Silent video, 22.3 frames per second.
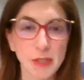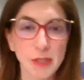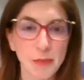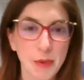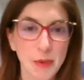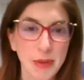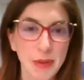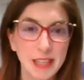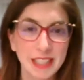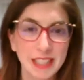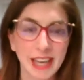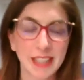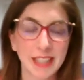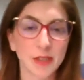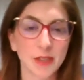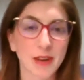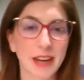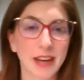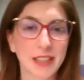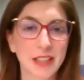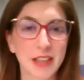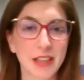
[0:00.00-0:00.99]
to me because I
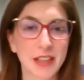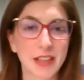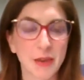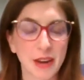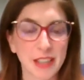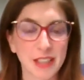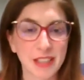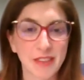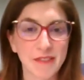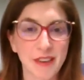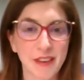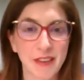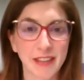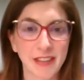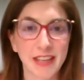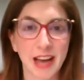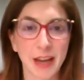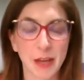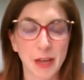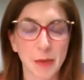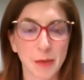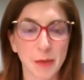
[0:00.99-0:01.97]
directed the Racing Family
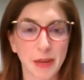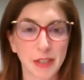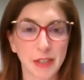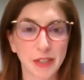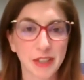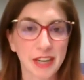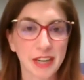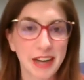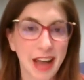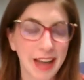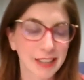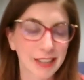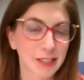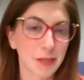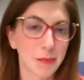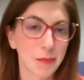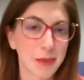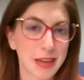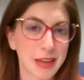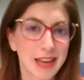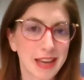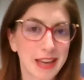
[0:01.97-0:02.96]
documentary and asked
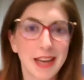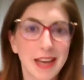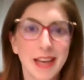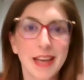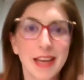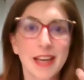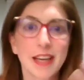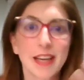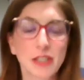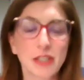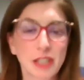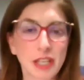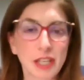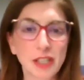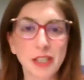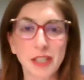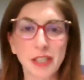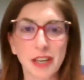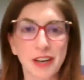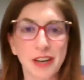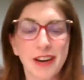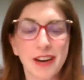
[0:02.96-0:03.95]
me,
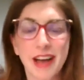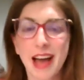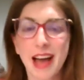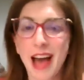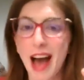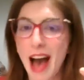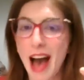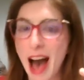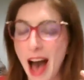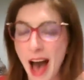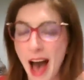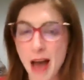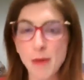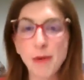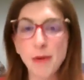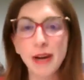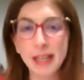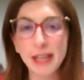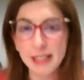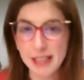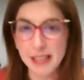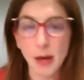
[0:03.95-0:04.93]
Ginger, I
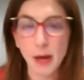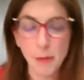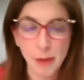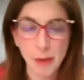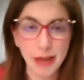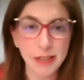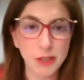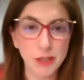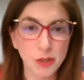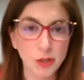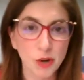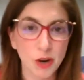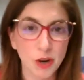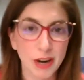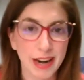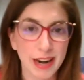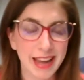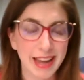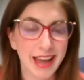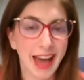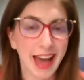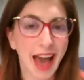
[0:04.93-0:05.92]
want to tell my
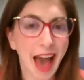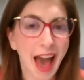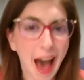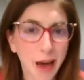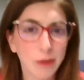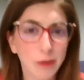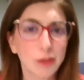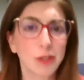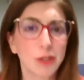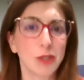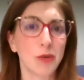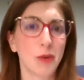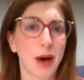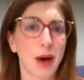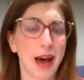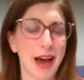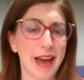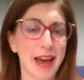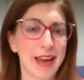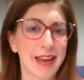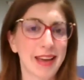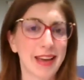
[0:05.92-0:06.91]
story. How do
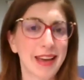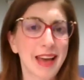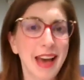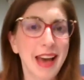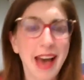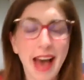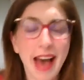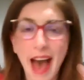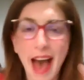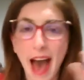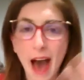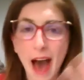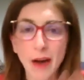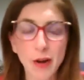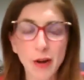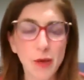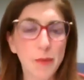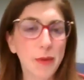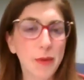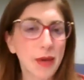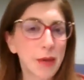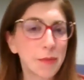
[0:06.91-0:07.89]
I? How do
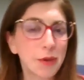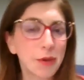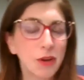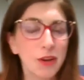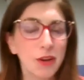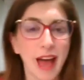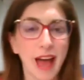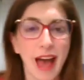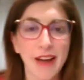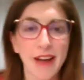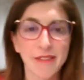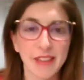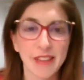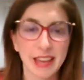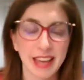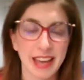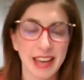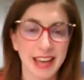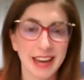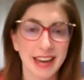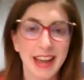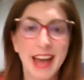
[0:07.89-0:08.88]
you become a good
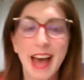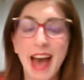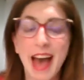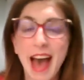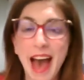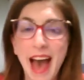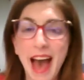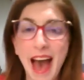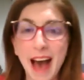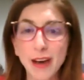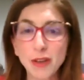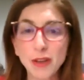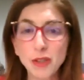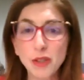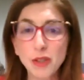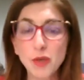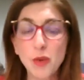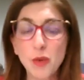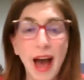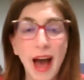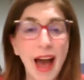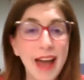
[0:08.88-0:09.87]
advocate? How
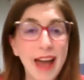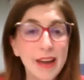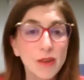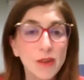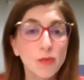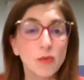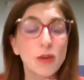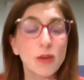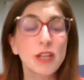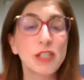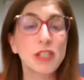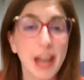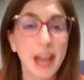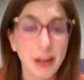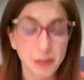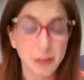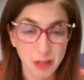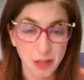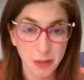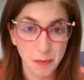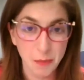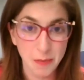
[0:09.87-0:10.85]
do I reach
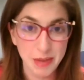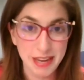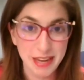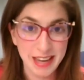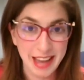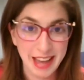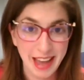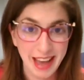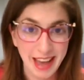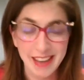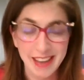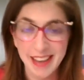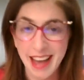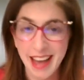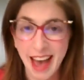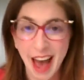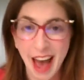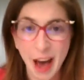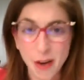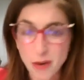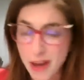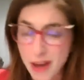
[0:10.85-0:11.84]
out to the media?
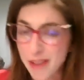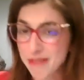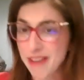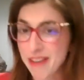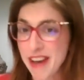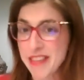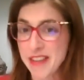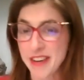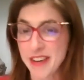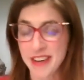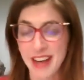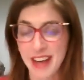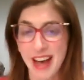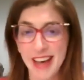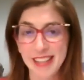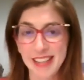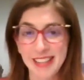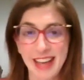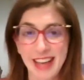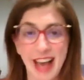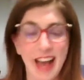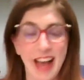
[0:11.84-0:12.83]
How do I find their
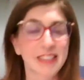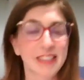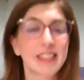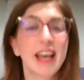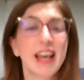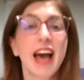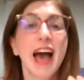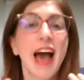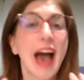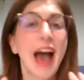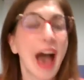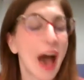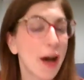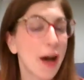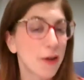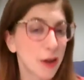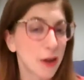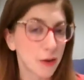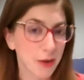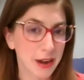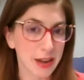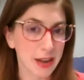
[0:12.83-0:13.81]
contacts? How
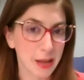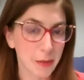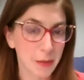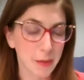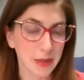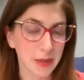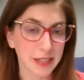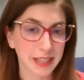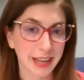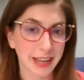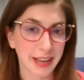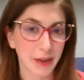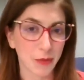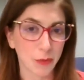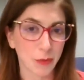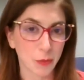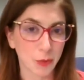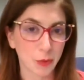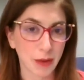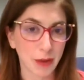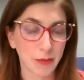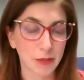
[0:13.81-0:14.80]
do I write emails that
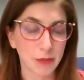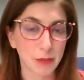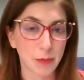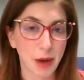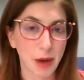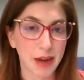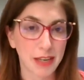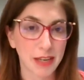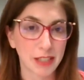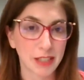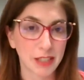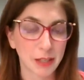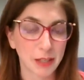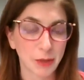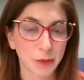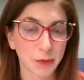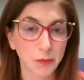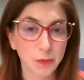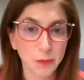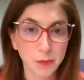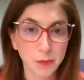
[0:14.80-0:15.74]
will get responded to?